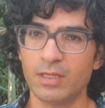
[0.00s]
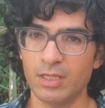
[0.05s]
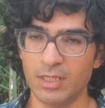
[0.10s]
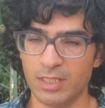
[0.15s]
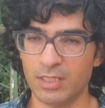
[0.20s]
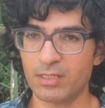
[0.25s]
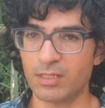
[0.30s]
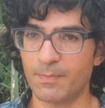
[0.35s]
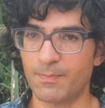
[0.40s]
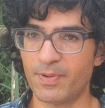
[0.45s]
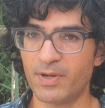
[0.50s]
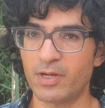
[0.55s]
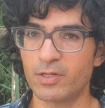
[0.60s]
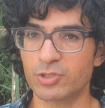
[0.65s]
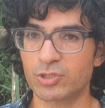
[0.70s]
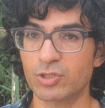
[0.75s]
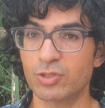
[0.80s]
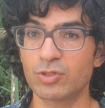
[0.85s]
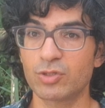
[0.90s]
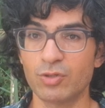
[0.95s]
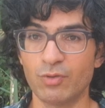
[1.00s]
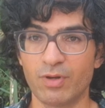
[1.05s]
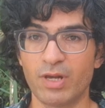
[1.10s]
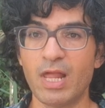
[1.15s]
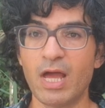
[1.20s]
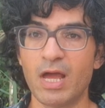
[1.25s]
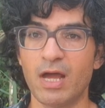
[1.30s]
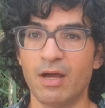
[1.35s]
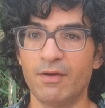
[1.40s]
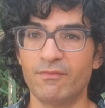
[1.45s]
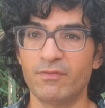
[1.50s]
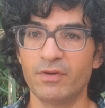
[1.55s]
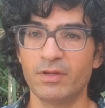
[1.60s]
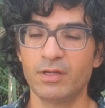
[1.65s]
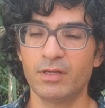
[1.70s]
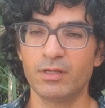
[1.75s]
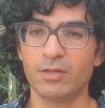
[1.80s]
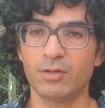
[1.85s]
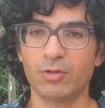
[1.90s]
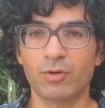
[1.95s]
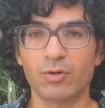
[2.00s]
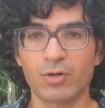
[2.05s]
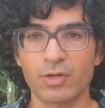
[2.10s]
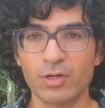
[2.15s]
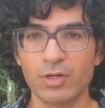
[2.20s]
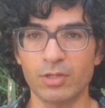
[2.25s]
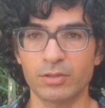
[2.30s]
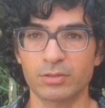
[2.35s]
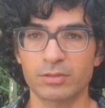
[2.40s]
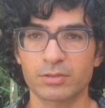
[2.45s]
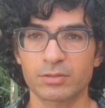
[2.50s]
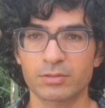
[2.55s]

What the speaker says: in the person you love or not.